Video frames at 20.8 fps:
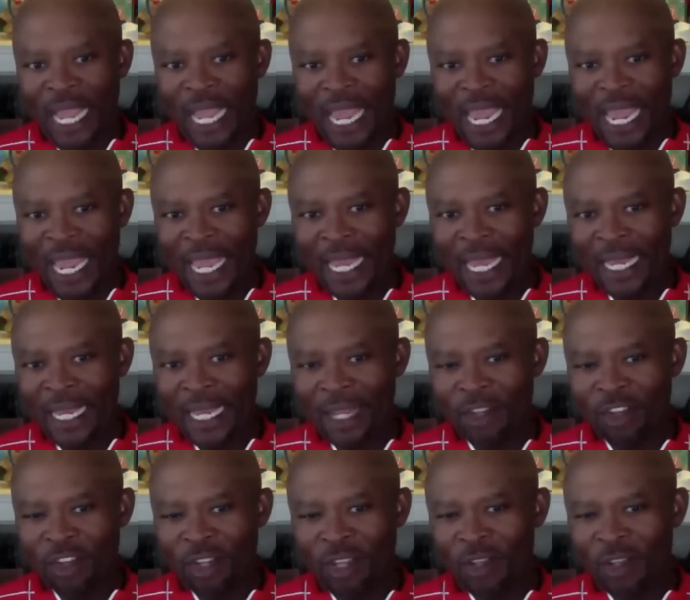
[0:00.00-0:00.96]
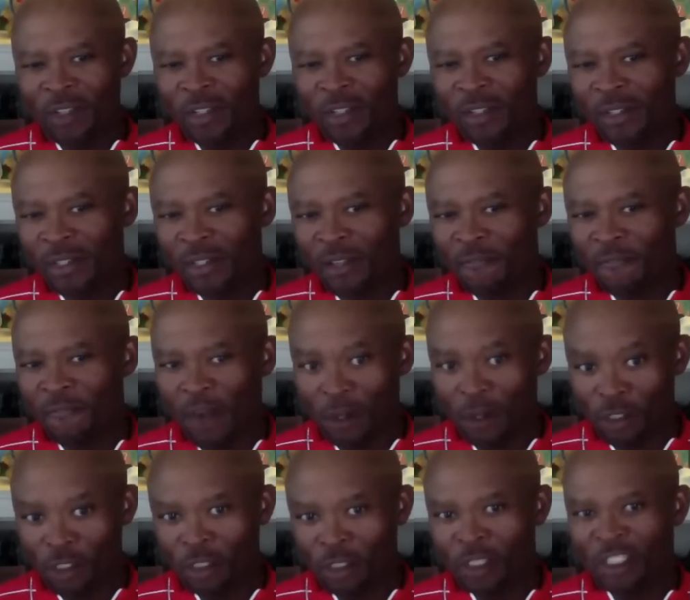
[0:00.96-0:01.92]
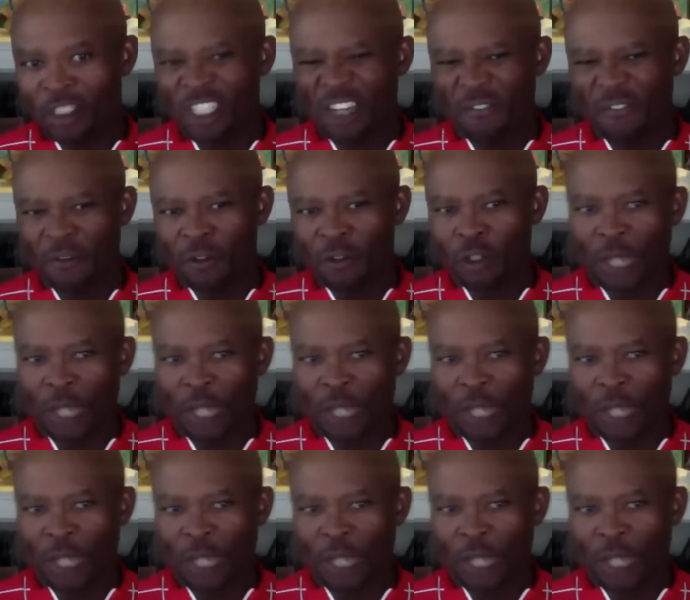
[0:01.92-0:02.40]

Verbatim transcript: and it just the function is different.